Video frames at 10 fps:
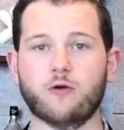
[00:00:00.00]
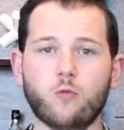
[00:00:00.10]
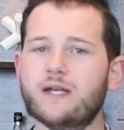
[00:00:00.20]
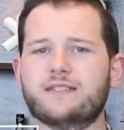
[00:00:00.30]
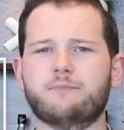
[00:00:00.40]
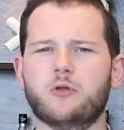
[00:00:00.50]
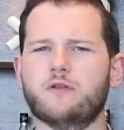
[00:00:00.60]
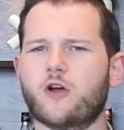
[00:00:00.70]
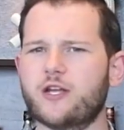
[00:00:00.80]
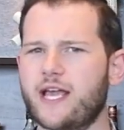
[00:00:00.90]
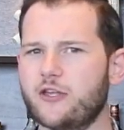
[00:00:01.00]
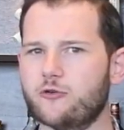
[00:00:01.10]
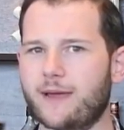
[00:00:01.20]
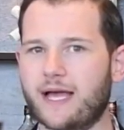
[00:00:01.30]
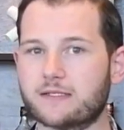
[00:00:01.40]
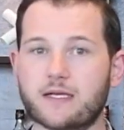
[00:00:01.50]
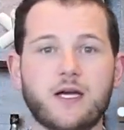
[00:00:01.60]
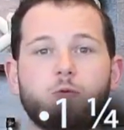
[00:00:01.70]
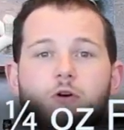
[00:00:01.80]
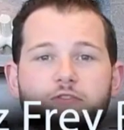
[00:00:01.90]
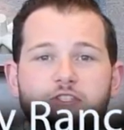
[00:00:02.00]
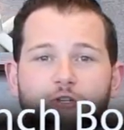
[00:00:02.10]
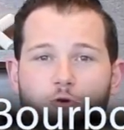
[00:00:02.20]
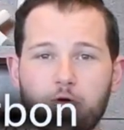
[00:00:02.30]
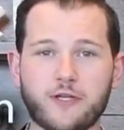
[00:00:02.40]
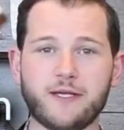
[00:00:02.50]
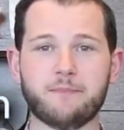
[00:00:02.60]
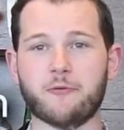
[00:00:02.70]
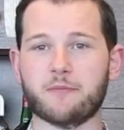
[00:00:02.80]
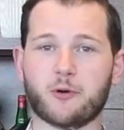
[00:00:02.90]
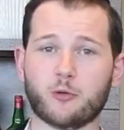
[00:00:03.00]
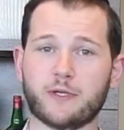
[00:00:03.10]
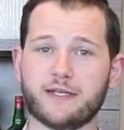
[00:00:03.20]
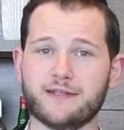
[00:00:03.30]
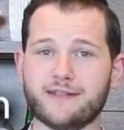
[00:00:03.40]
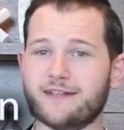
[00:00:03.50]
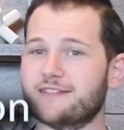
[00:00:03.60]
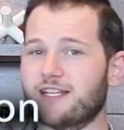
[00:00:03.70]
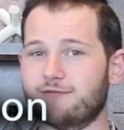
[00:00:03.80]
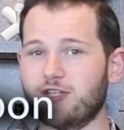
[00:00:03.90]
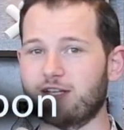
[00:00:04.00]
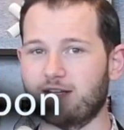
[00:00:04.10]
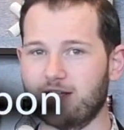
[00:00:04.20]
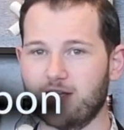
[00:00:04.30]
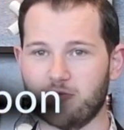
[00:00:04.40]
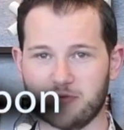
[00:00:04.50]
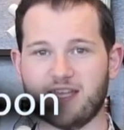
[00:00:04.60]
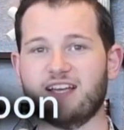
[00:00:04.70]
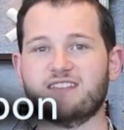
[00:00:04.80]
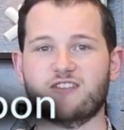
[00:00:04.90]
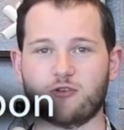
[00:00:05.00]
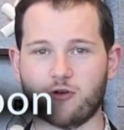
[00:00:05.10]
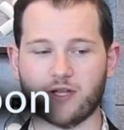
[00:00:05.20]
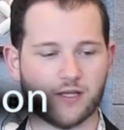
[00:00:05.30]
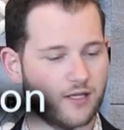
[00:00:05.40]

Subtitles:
What is a Boulevardier, you may ask? Well, it's a Negroni, but with bourbon instead of gin. What the heck is a Negroni?